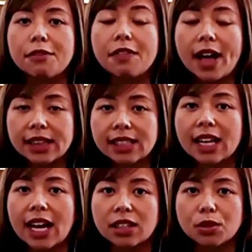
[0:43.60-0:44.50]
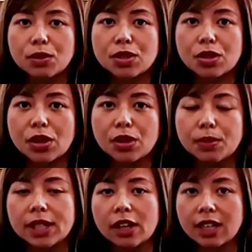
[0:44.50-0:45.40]
filing the annual return
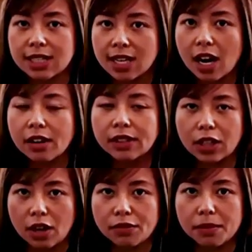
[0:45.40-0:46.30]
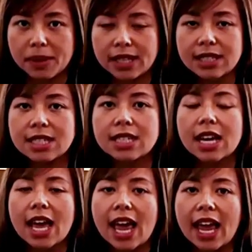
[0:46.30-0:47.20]
with our Qatari government,
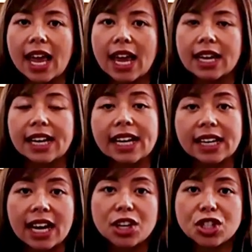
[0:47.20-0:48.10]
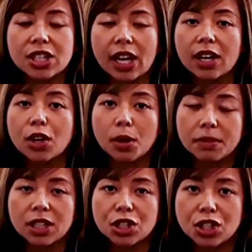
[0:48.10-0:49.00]
and engaging a
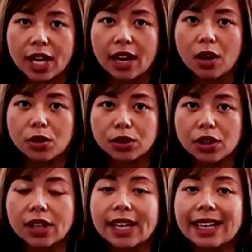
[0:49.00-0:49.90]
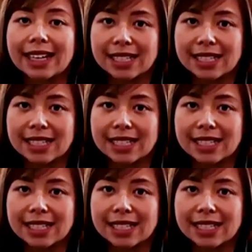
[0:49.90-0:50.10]
nominee shareholder in